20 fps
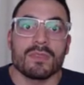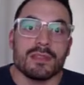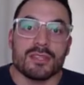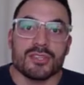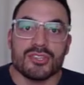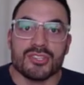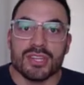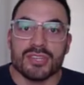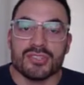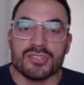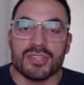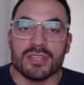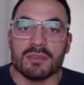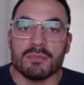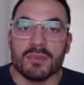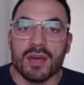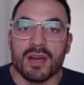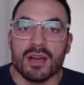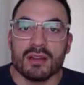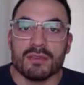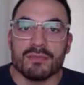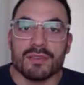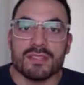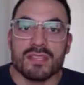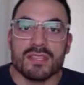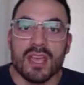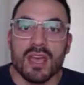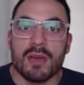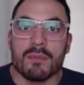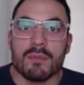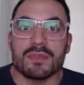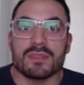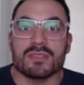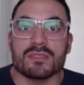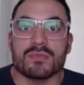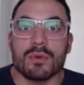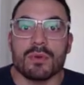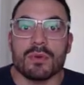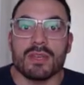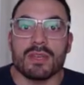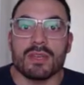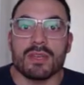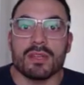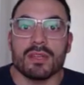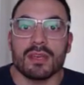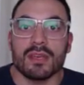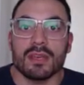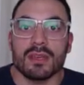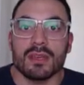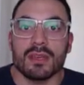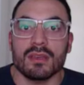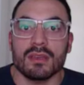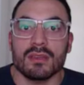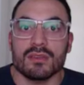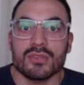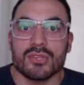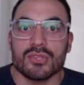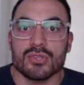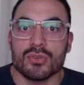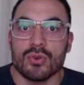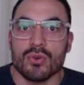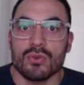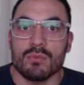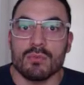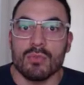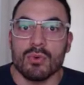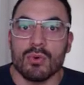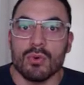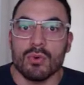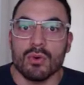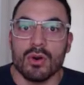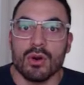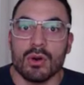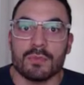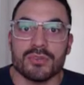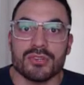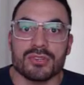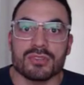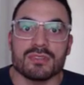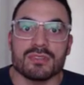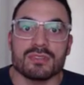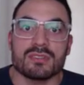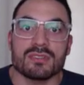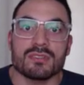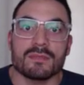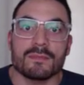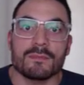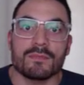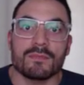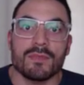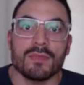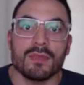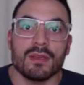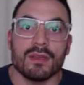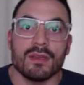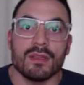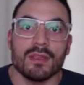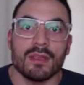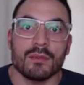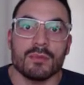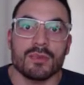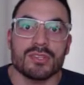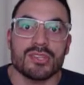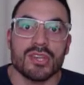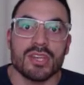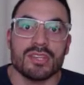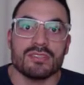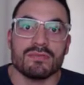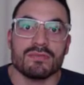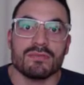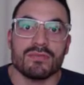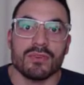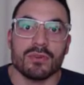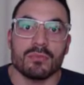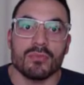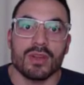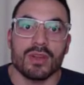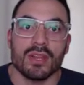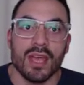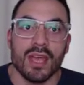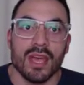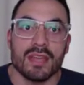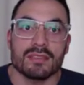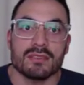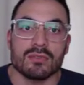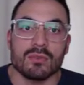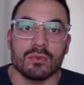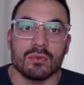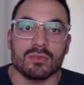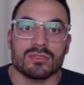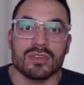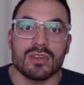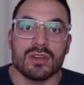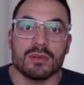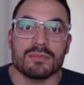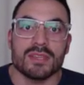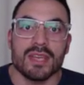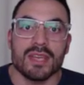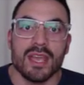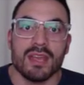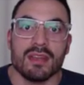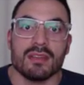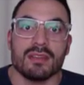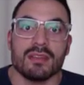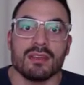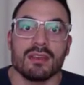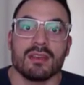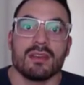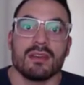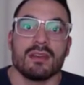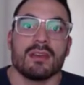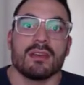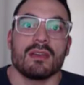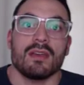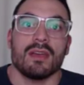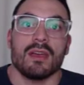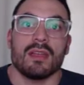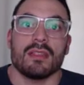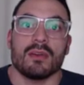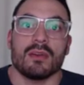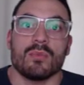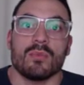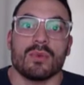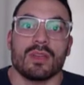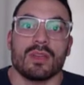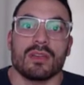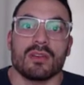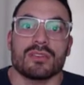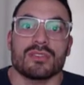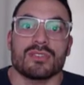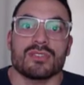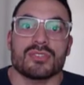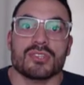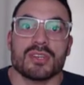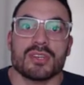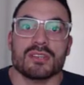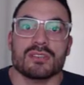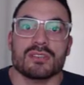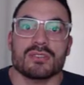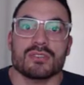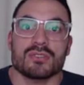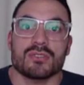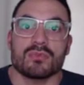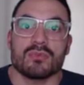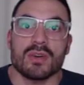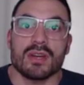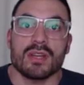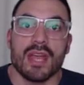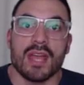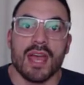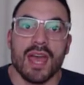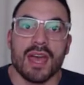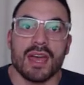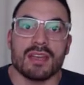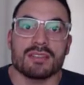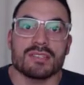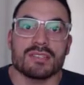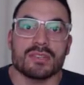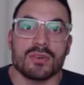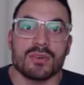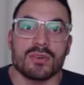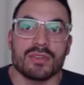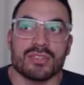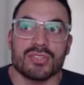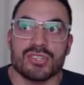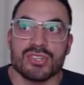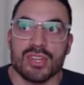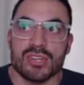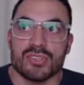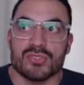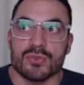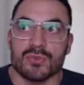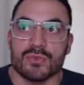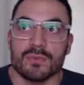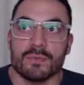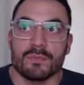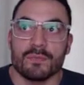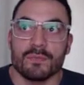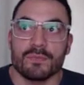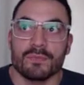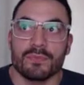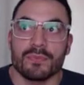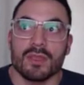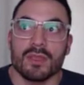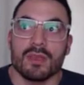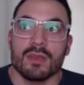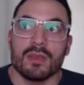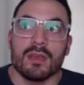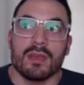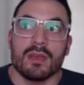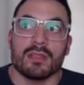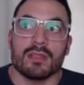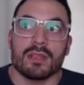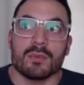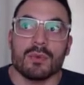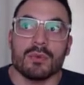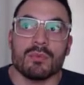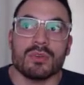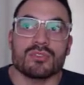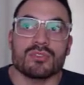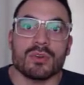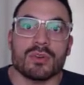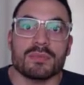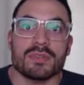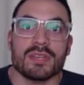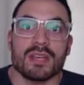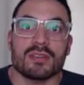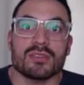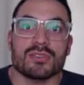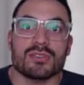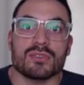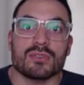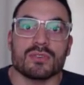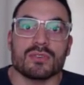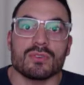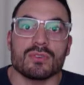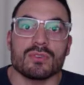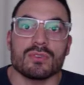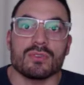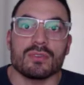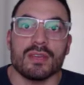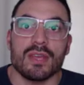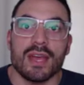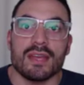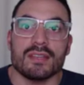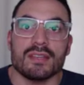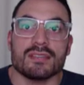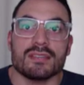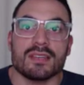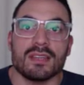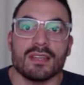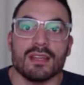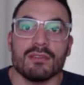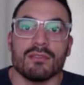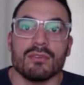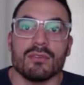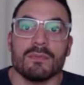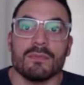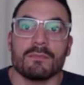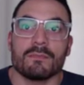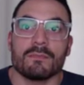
The scheduling part of this happens when we click show more options, and then we change it from running ads at all time to edit, and then we're going to change it to run ads on a schedule. Then when we drop down to the ad set level,